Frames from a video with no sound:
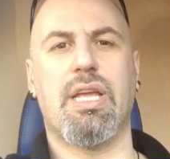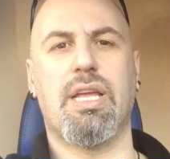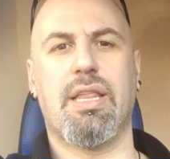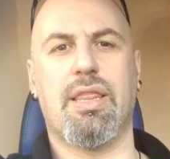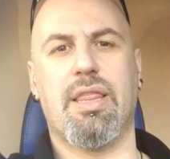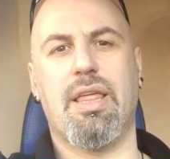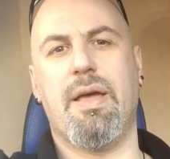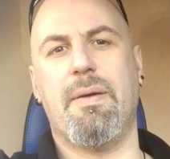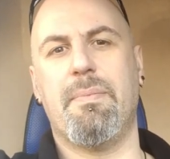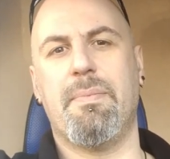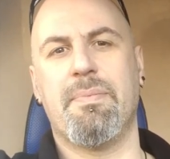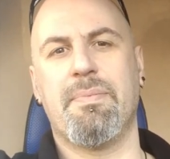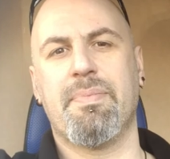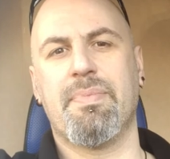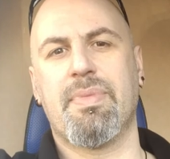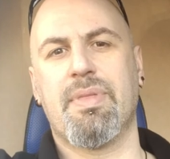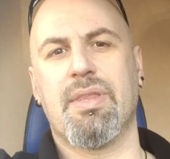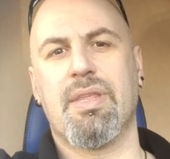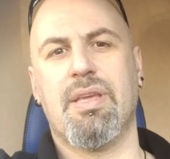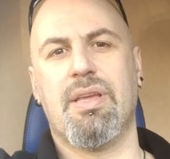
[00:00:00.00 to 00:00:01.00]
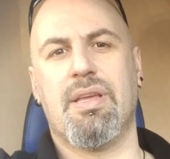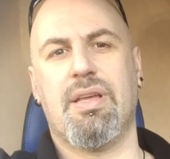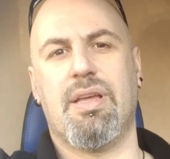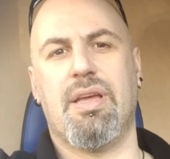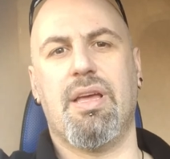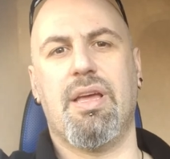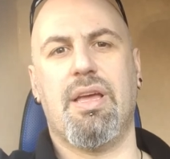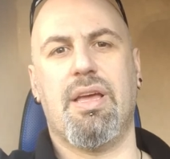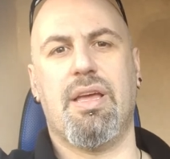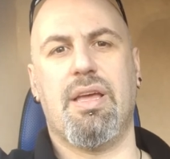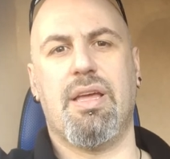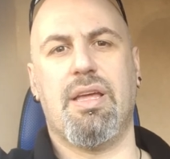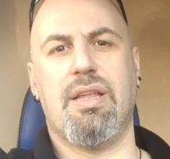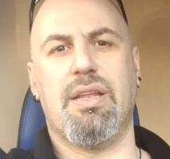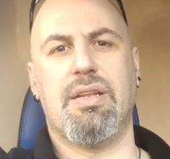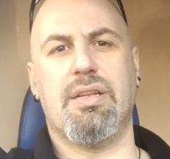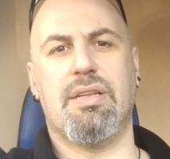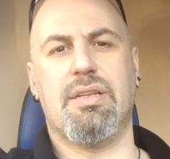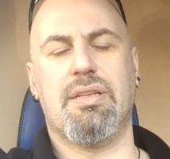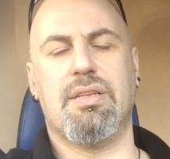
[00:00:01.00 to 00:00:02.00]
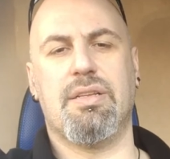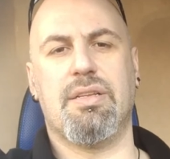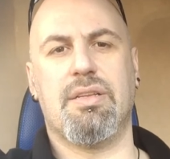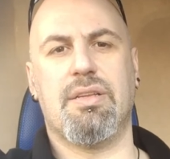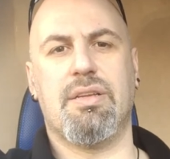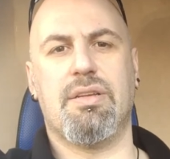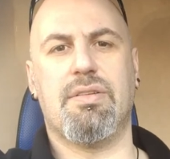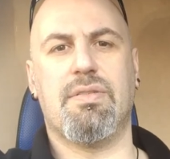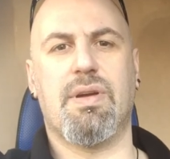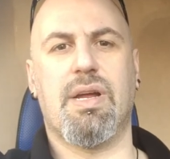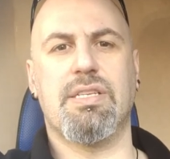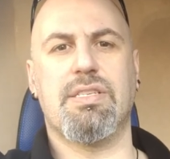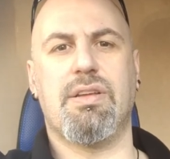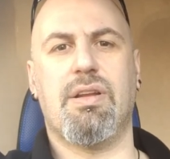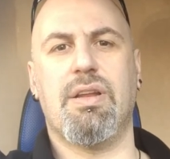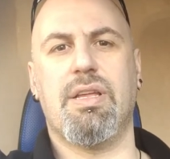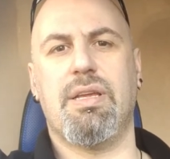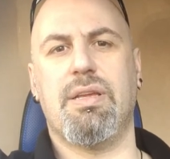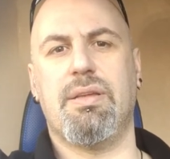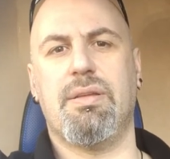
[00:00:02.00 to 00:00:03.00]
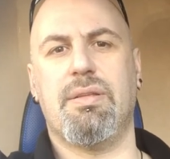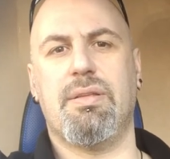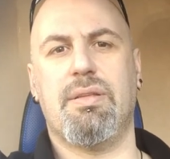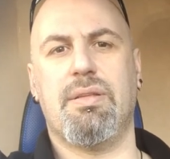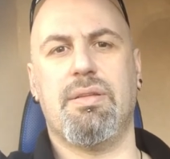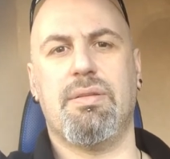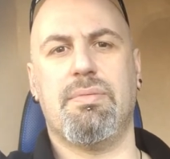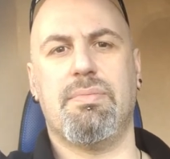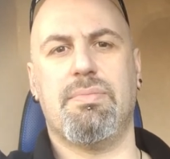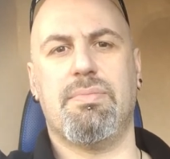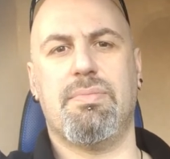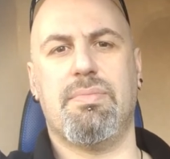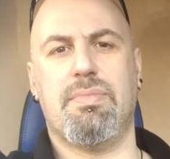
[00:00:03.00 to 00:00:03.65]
them and gradually